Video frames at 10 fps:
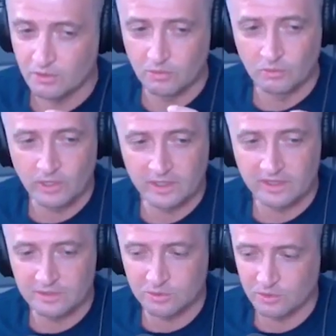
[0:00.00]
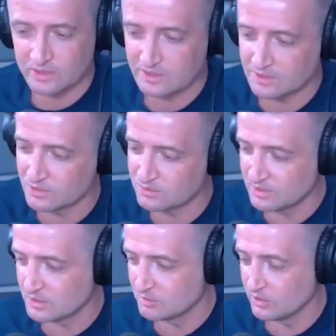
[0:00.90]
one of the stories, I just read
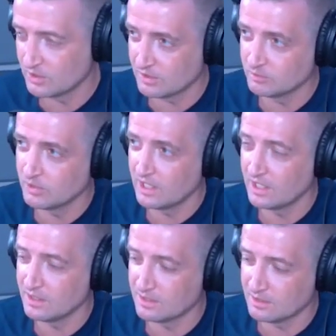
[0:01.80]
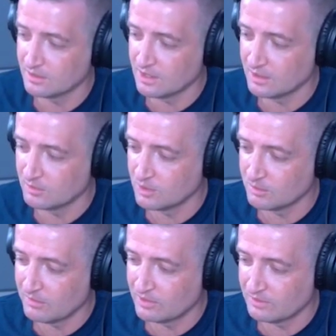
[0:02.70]
this book by one of
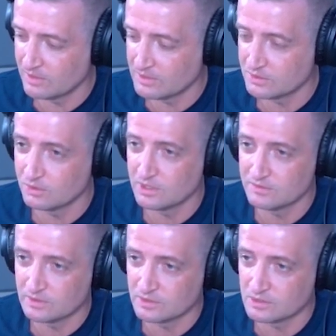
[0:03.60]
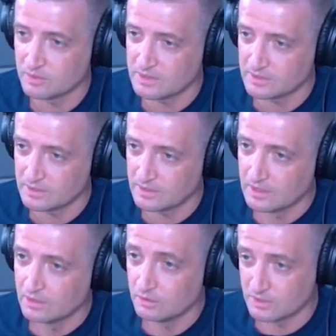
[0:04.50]
my favorite historians, Viktor Sebecin,
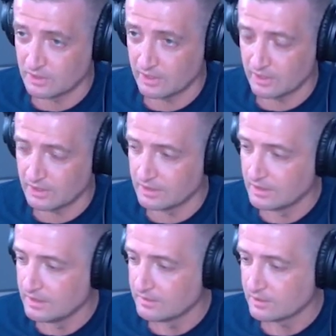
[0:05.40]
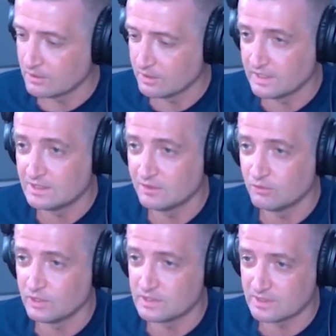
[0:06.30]
who's Hungarian, called
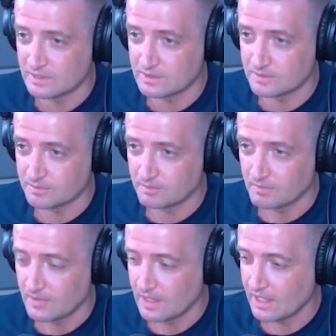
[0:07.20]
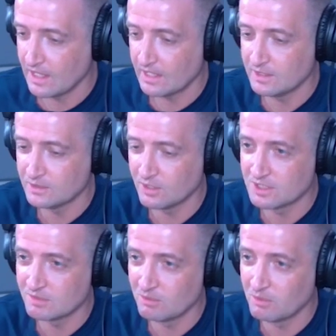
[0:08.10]
1946. And he talks
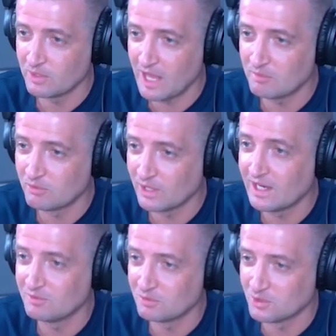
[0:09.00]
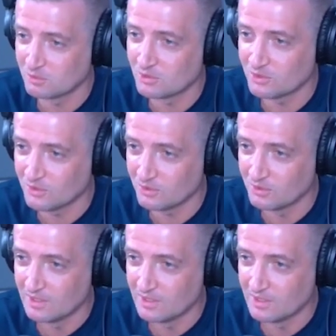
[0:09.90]
about, what happened right after World War II.